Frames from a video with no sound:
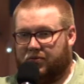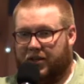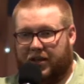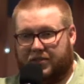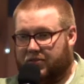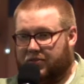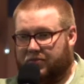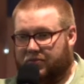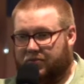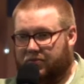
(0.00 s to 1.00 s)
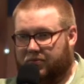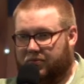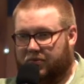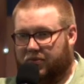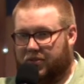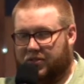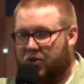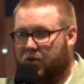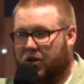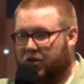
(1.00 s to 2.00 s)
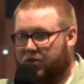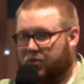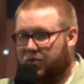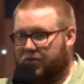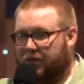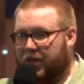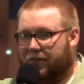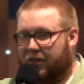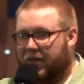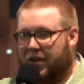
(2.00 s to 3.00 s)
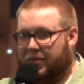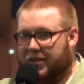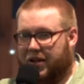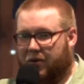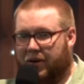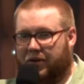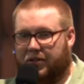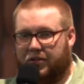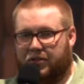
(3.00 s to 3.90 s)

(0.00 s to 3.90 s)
and has is no longer a source of life for the habitat around it.